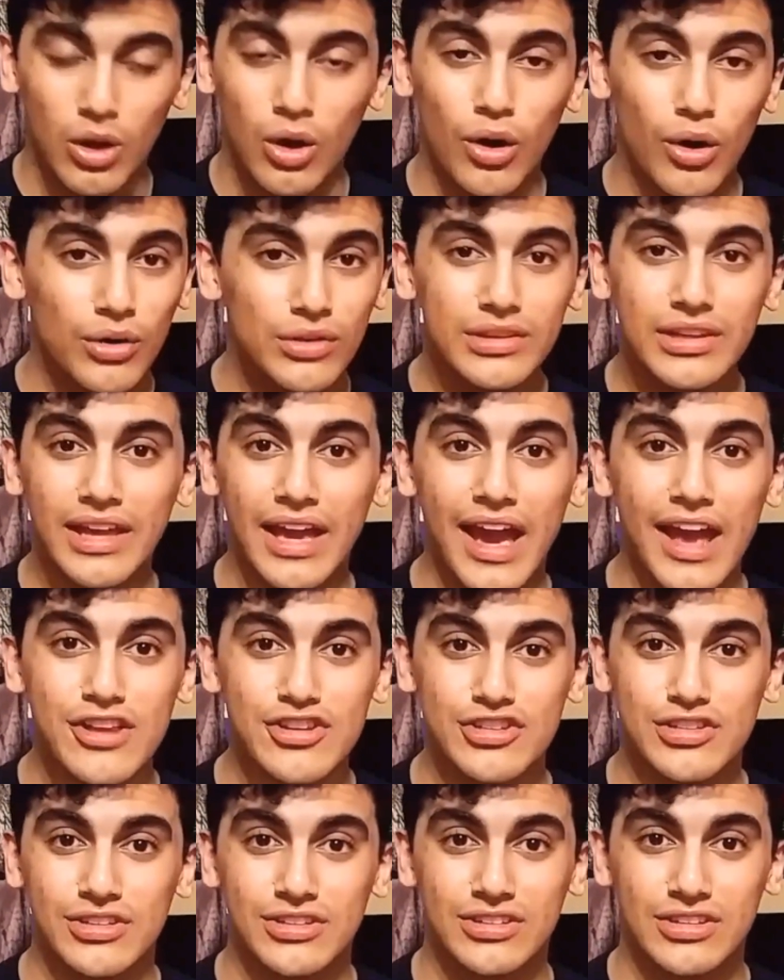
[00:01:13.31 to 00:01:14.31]
all the
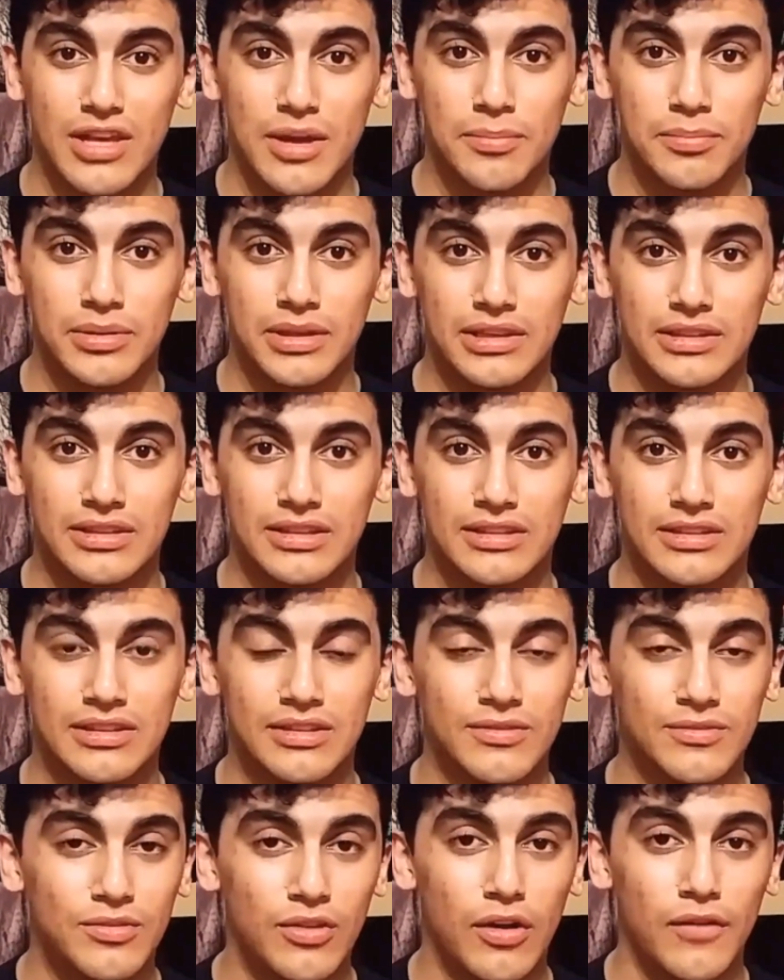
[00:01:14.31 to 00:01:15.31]
action set pieces
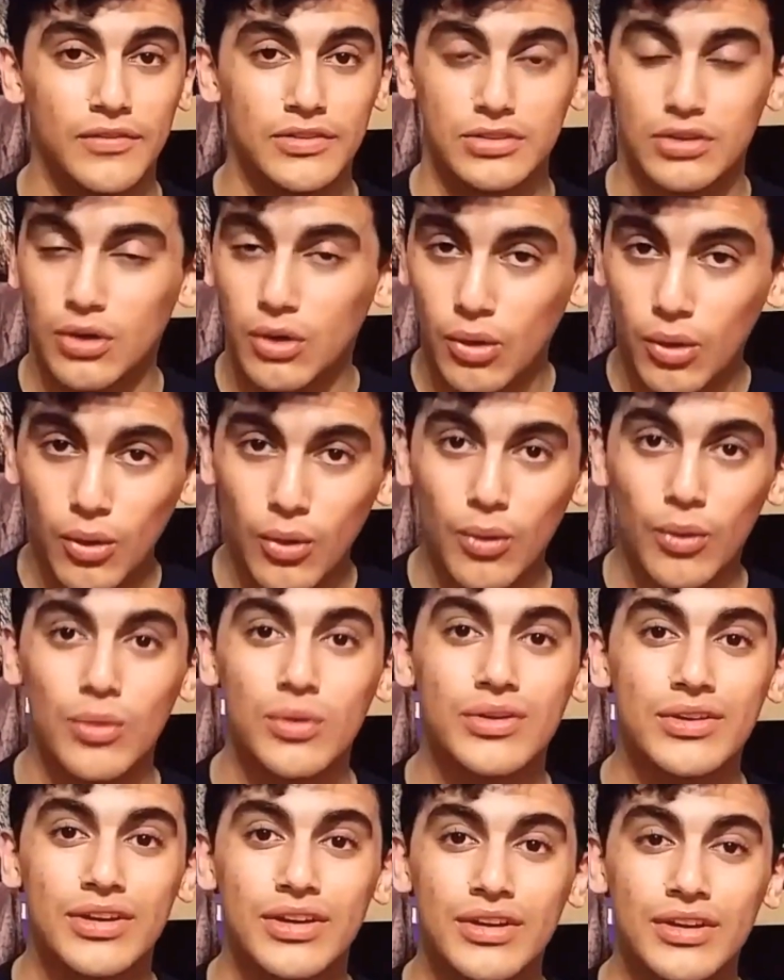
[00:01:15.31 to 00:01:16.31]
involving the
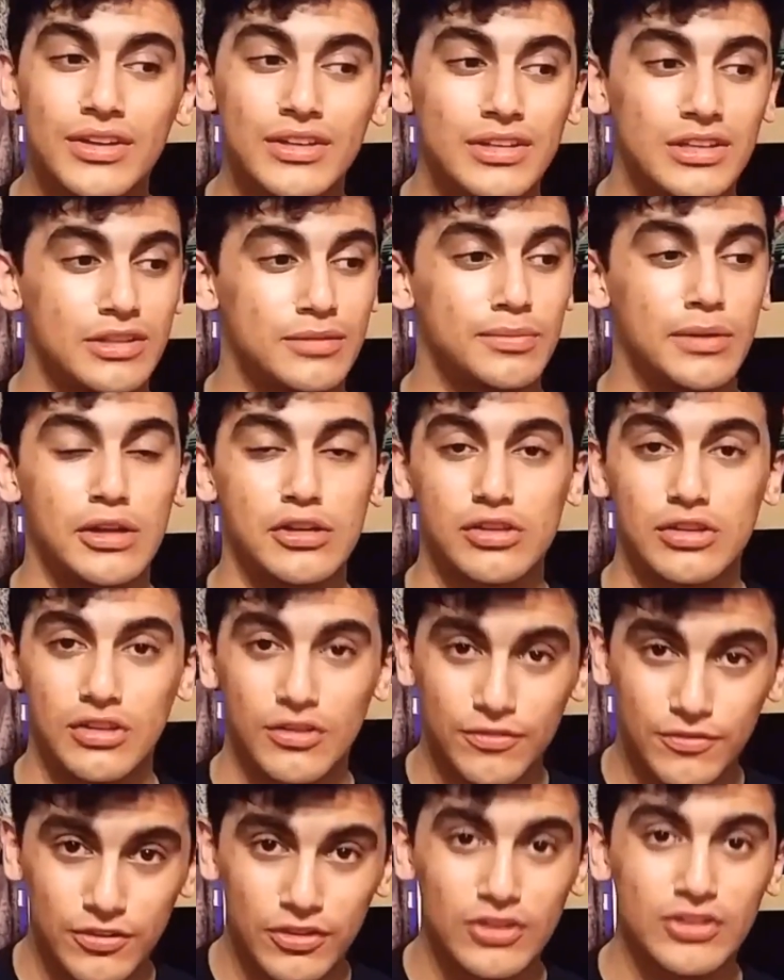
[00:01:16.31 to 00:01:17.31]
Hulk, especially in
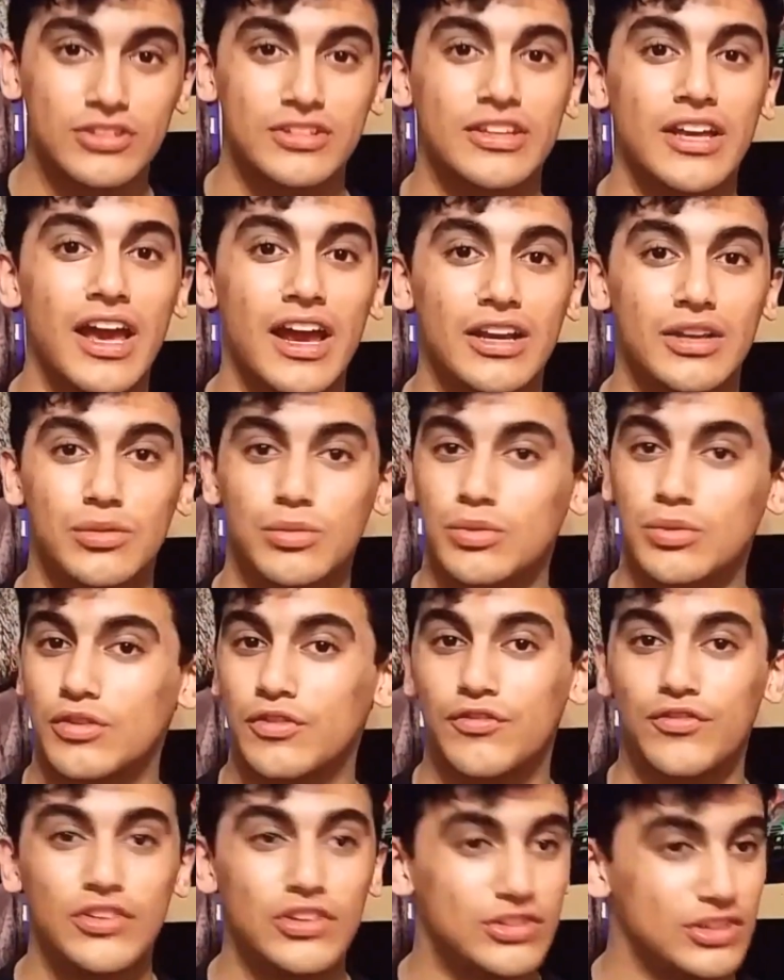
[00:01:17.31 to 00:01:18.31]
the first act, which
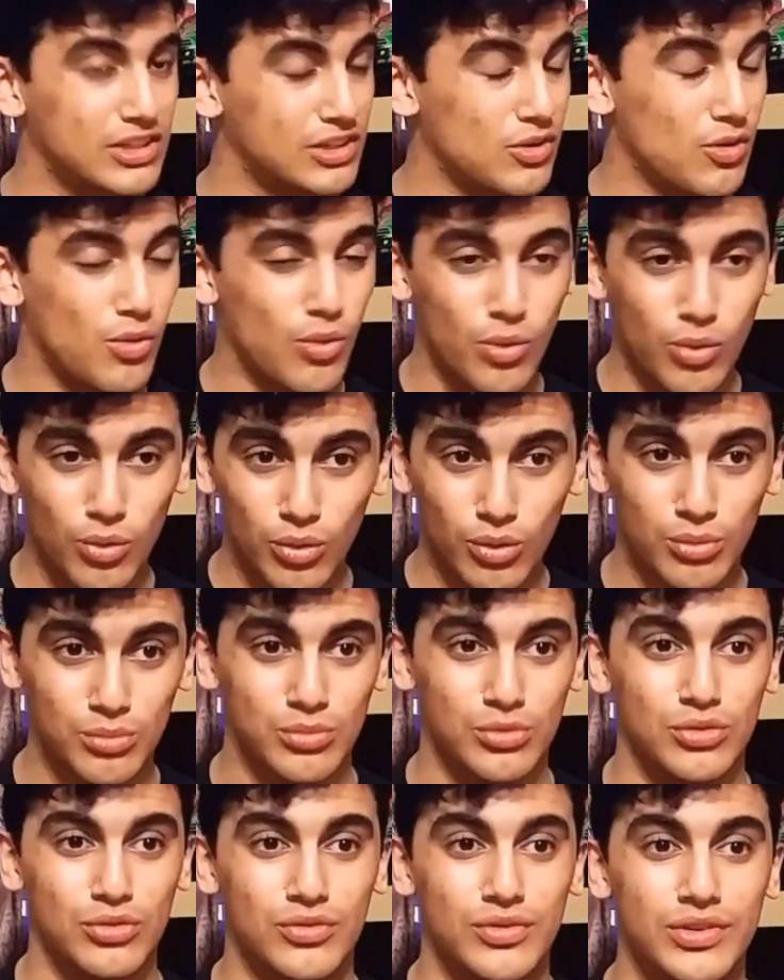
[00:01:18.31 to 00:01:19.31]
feels like a horror
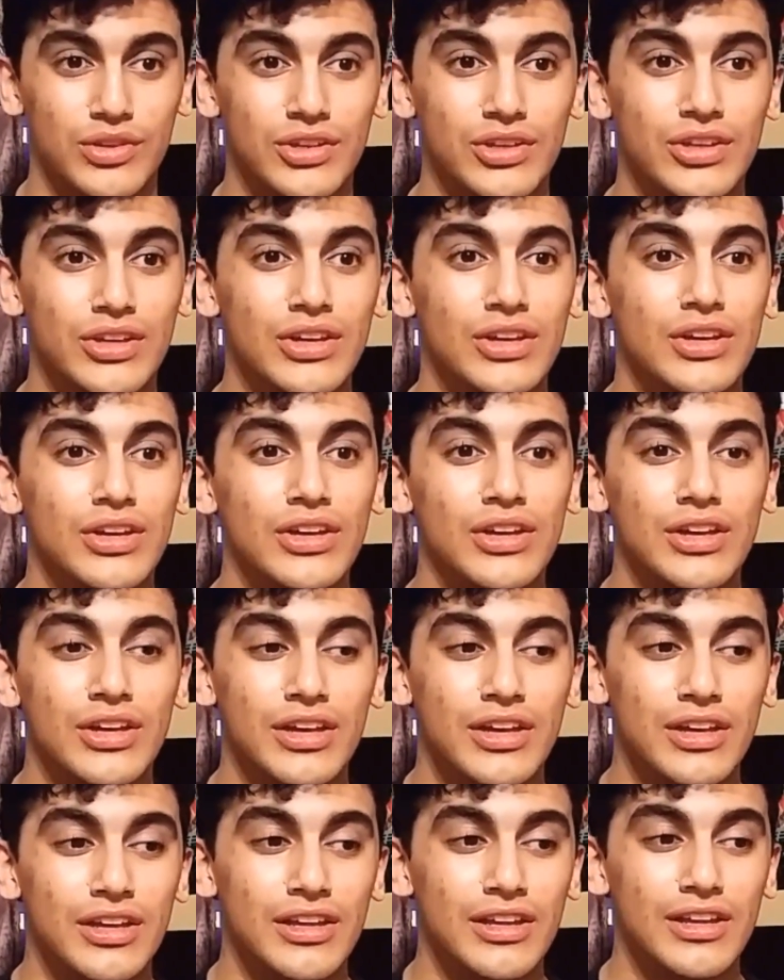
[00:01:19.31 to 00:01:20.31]
movie,
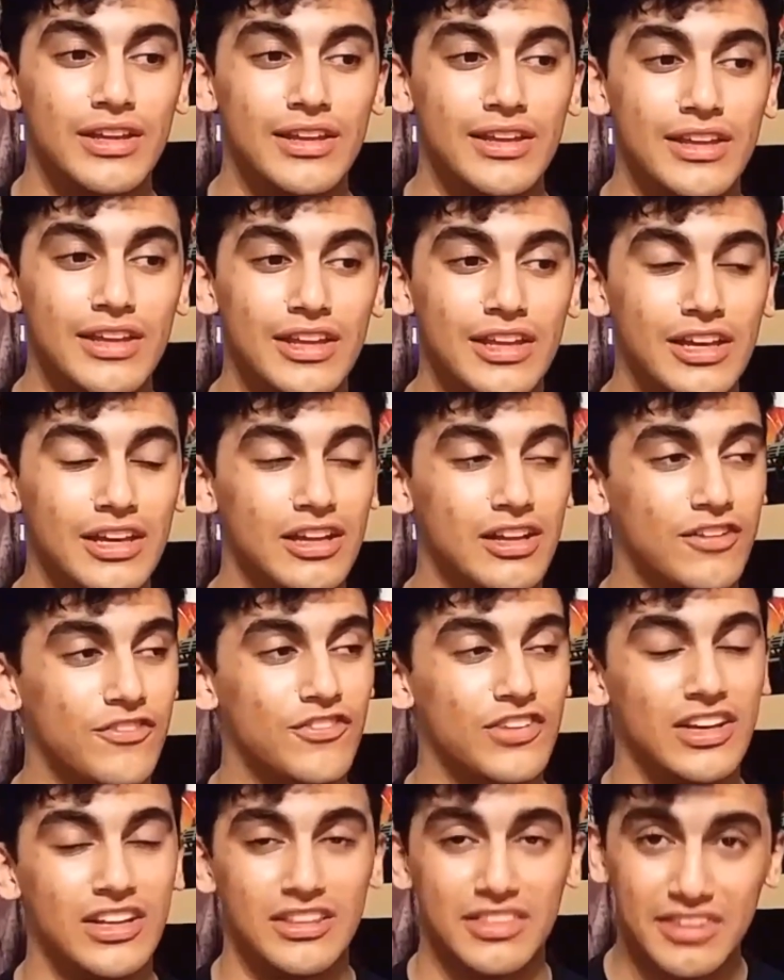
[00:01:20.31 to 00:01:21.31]
is
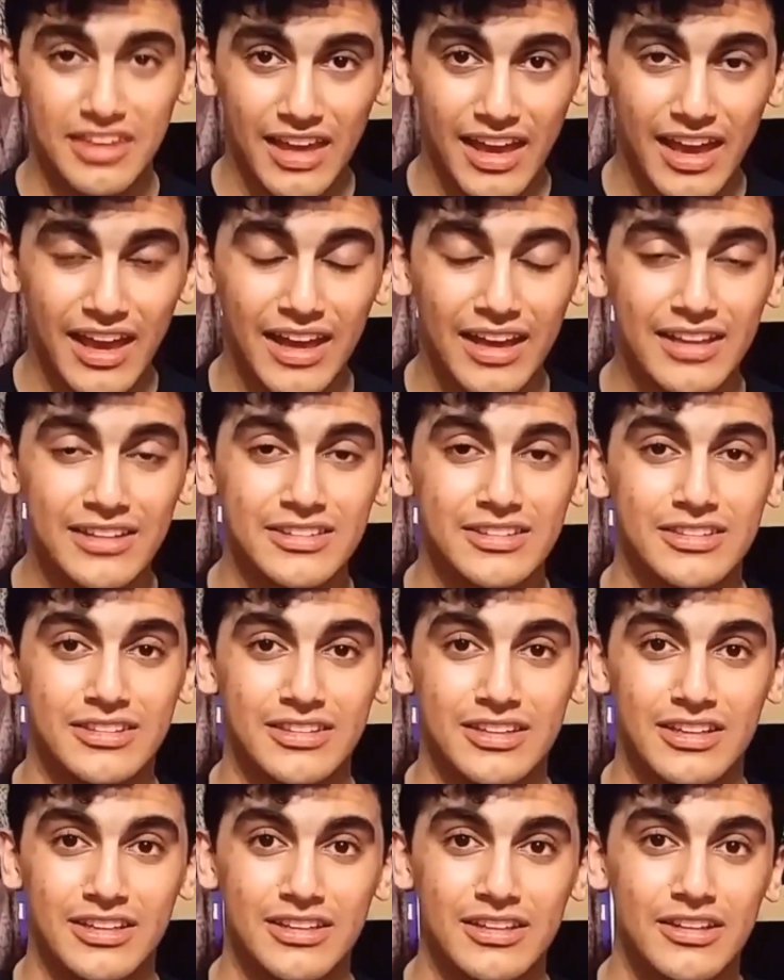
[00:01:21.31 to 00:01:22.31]

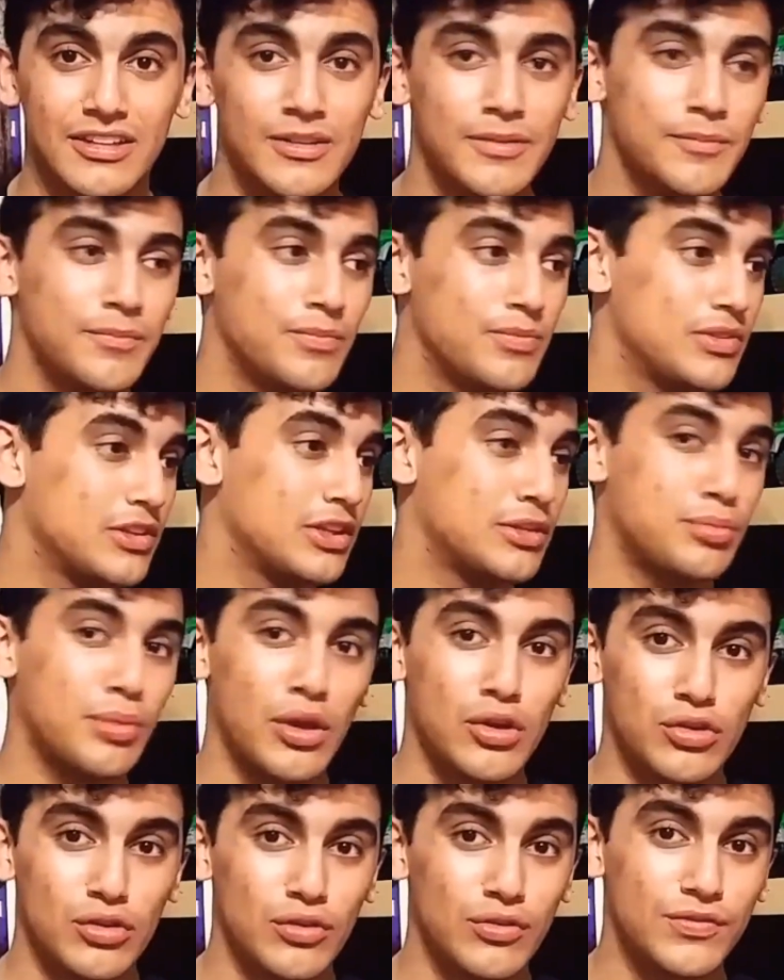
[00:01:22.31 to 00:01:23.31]
fantastic. The
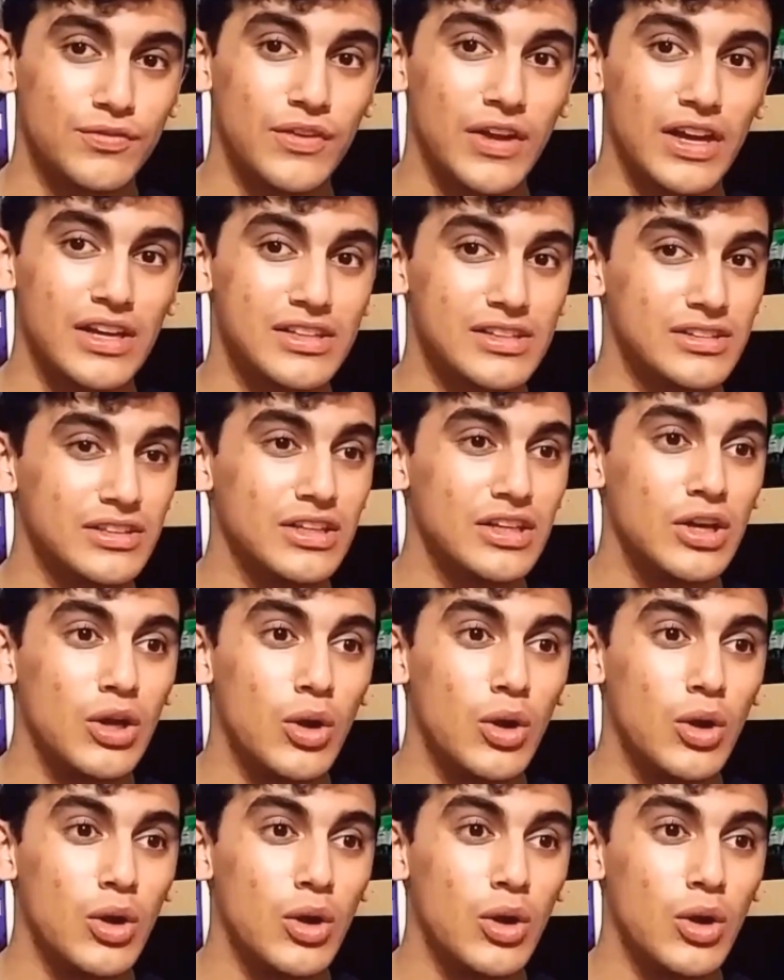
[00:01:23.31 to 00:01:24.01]
special effects,